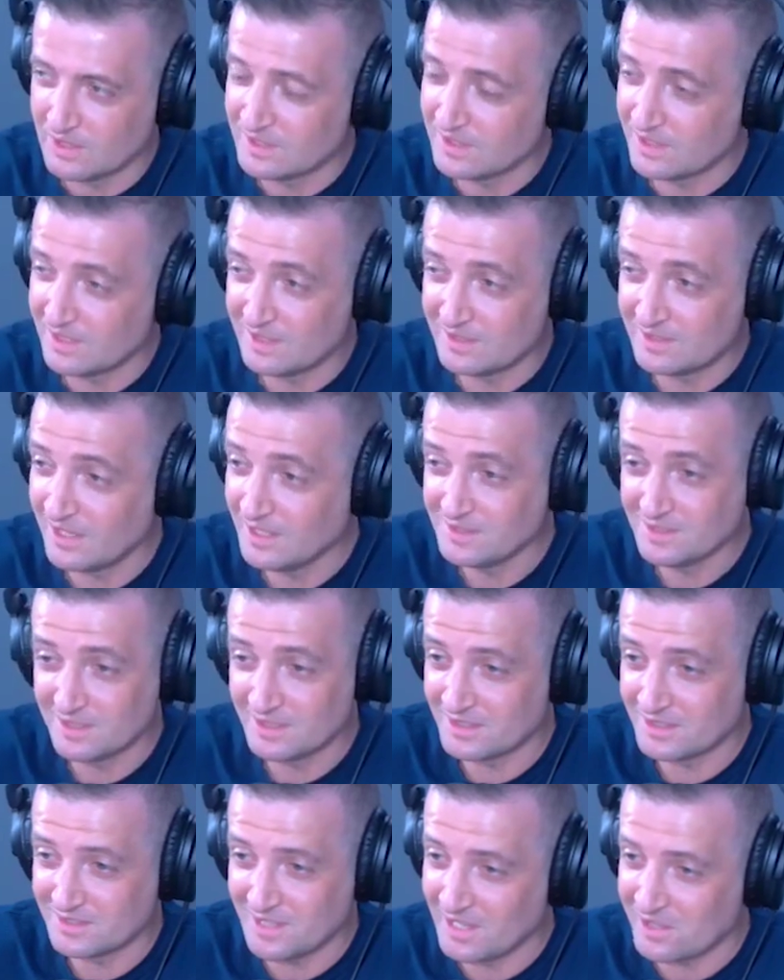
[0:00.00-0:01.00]
It
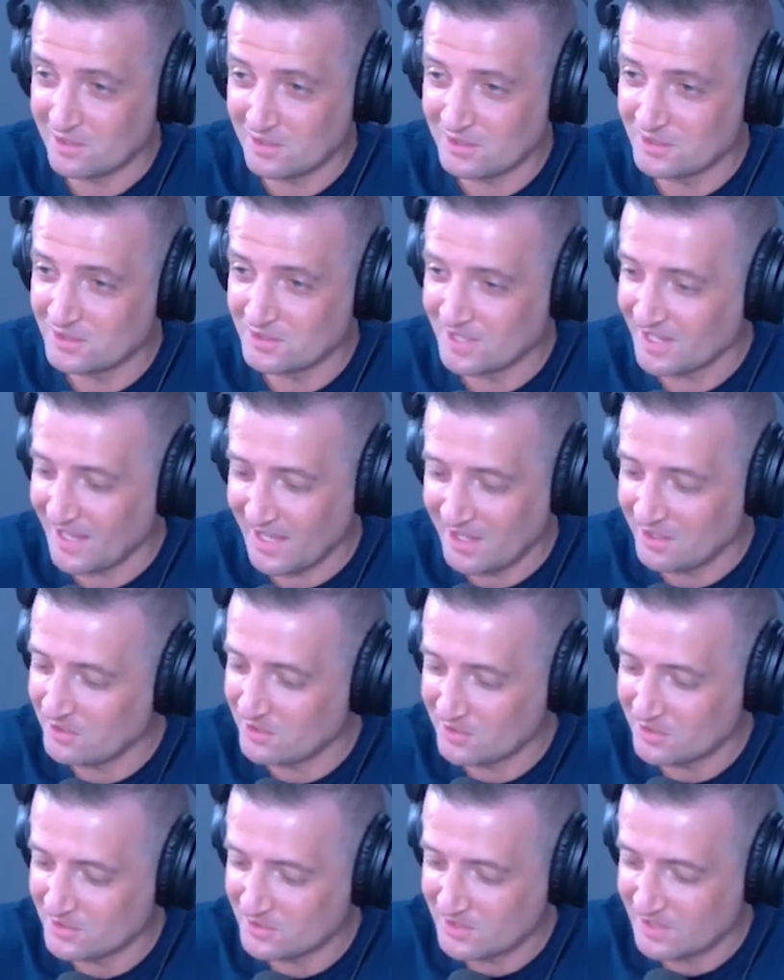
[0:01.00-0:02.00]
doesn't, because I don't
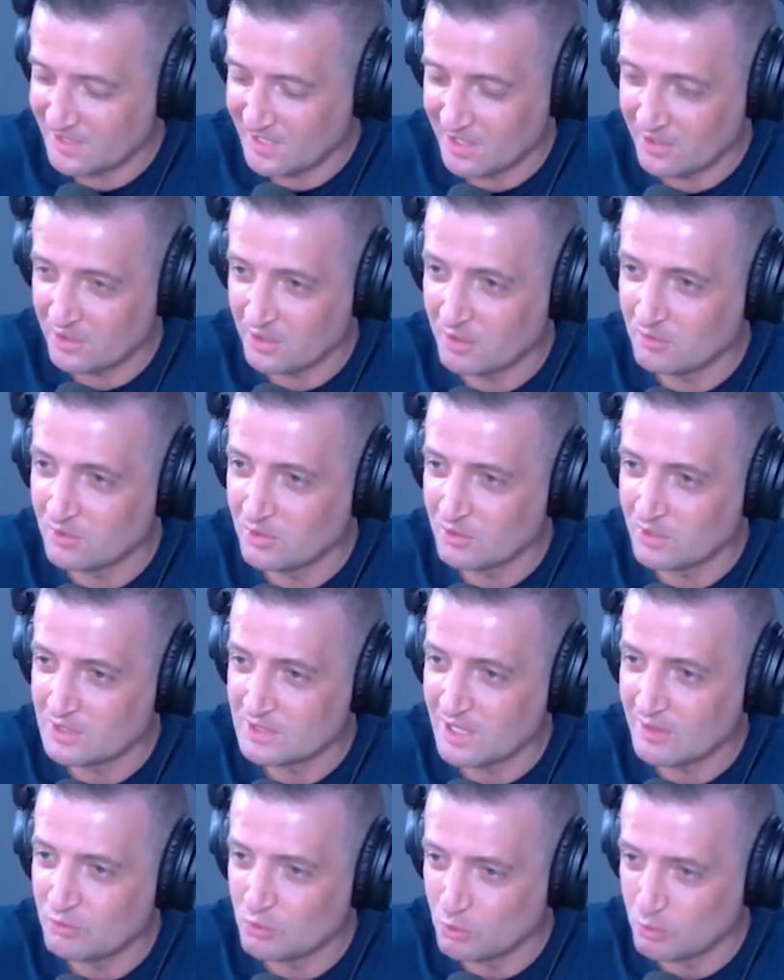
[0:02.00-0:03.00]
understand how they're
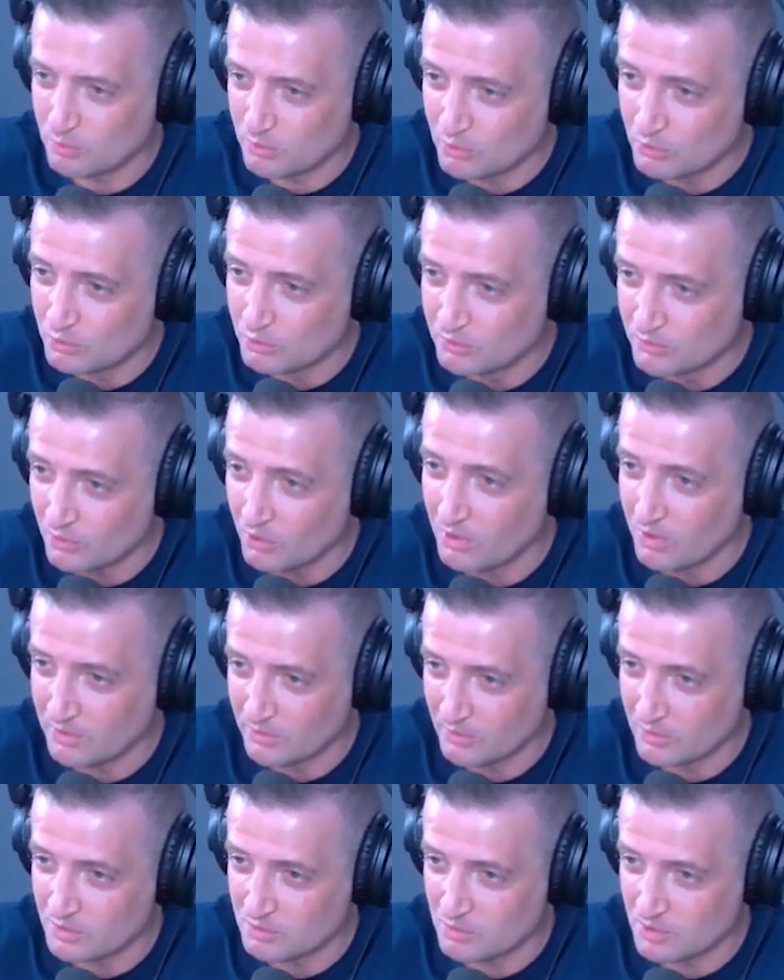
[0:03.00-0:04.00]
immigrants. Have you approved all
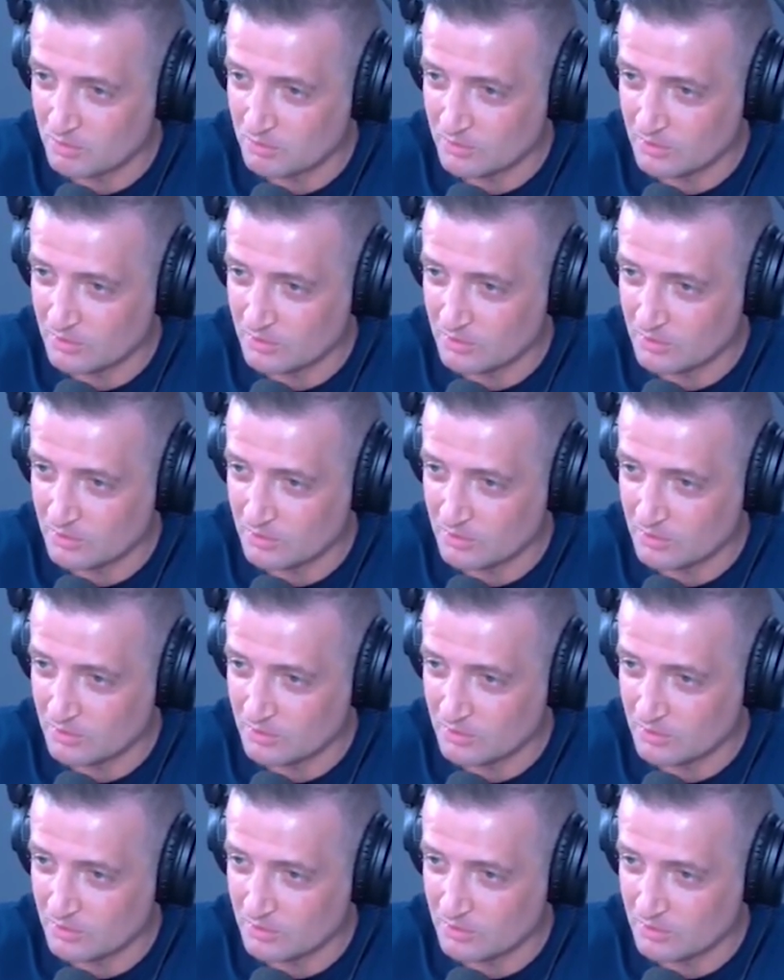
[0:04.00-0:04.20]
of those people?